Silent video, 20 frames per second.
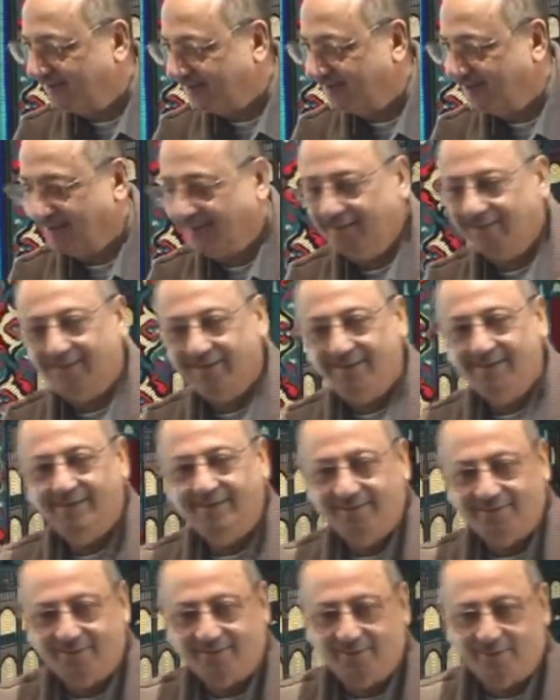Huh?
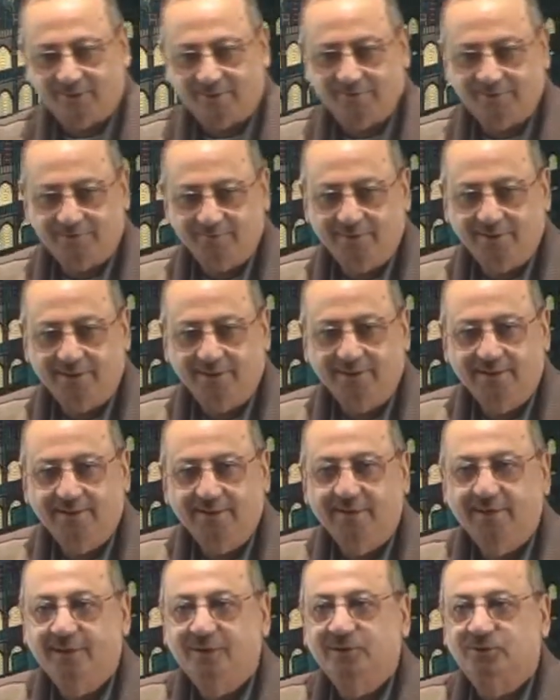Are you with me?
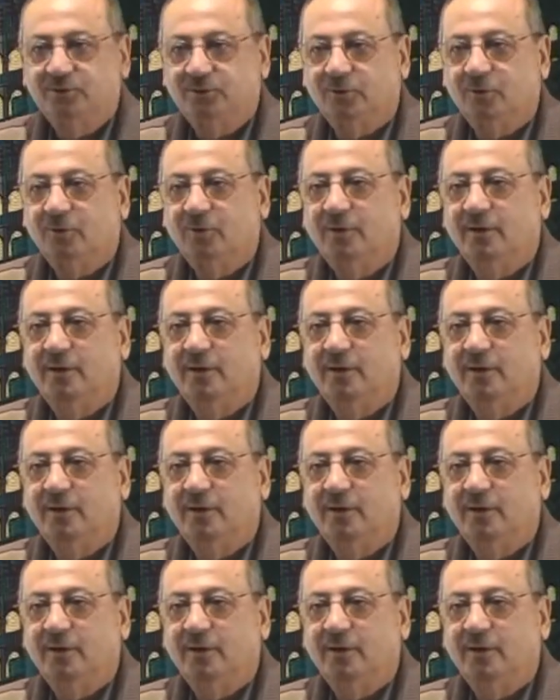So,